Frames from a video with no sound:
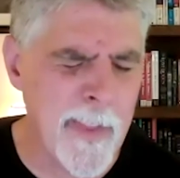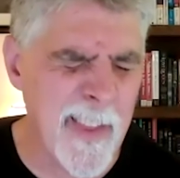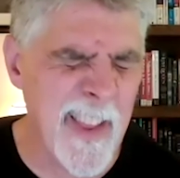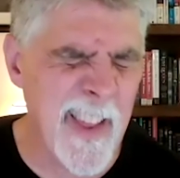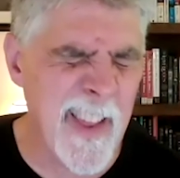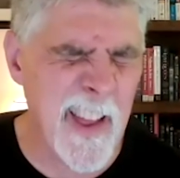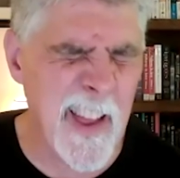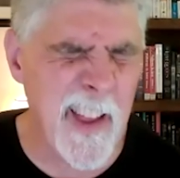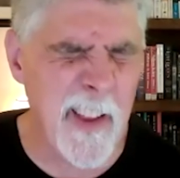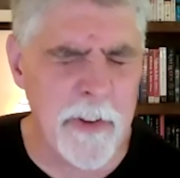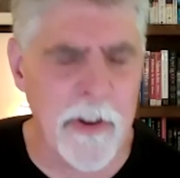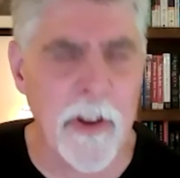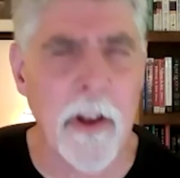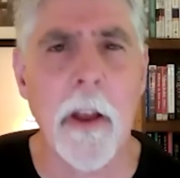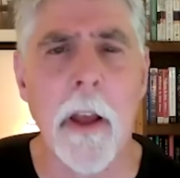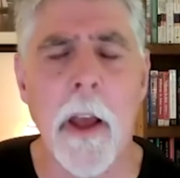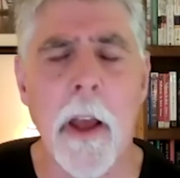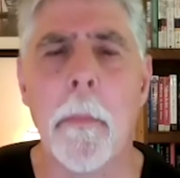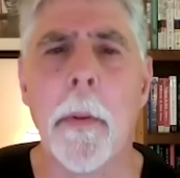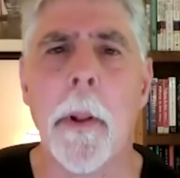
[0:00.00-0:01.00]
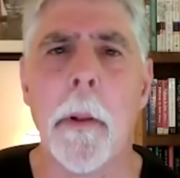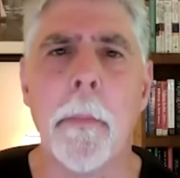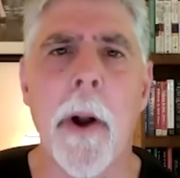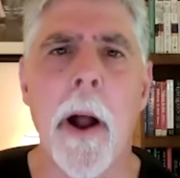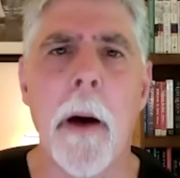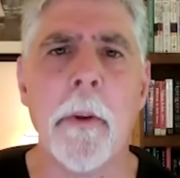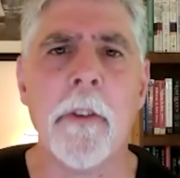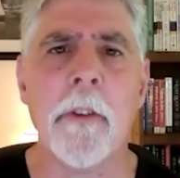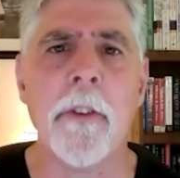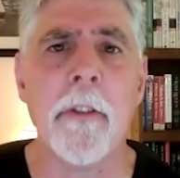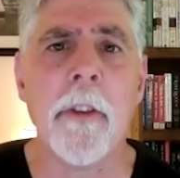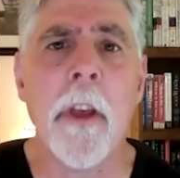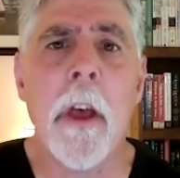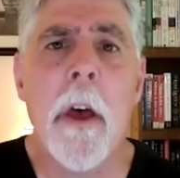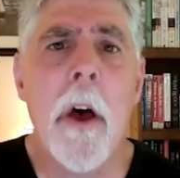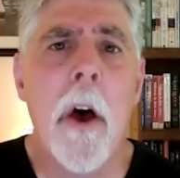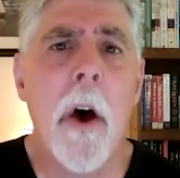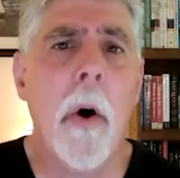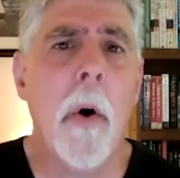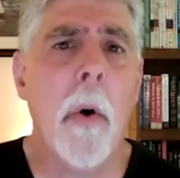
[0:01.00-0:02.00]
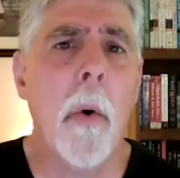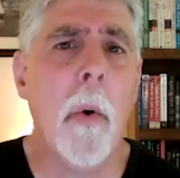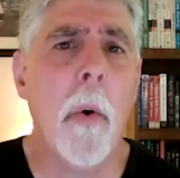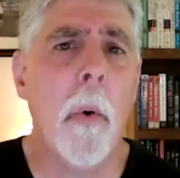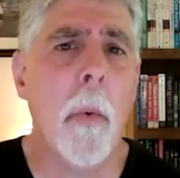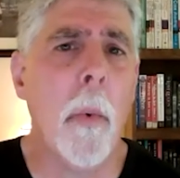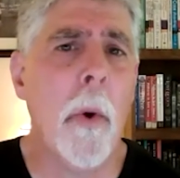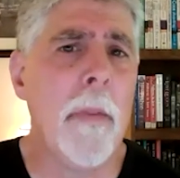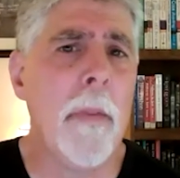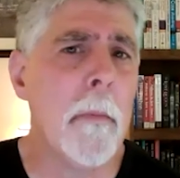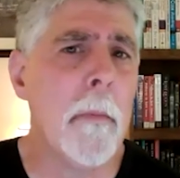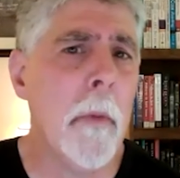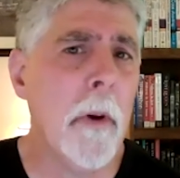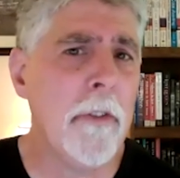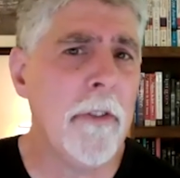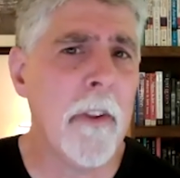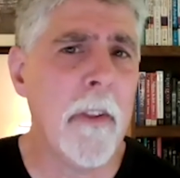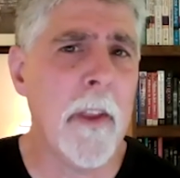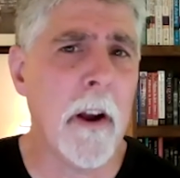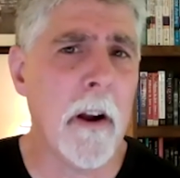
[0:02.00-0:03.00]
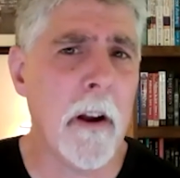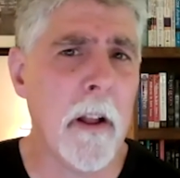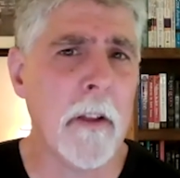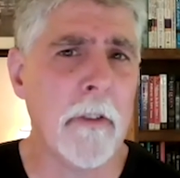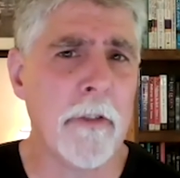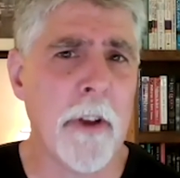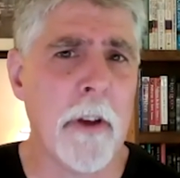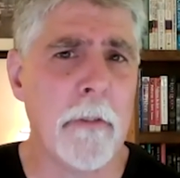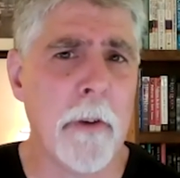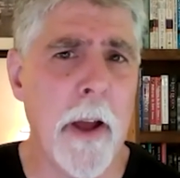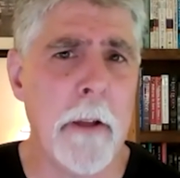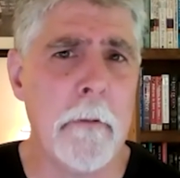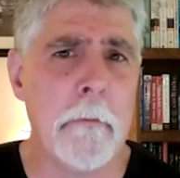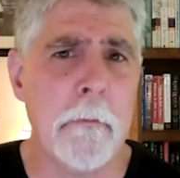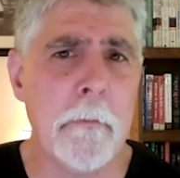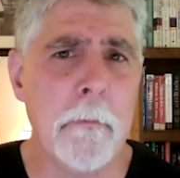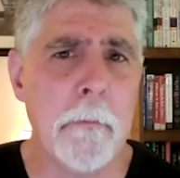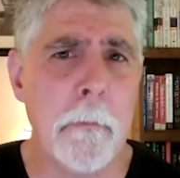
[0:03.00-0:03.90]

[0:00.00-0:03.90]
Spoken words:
There's a couple of promises. What most of the articles I've read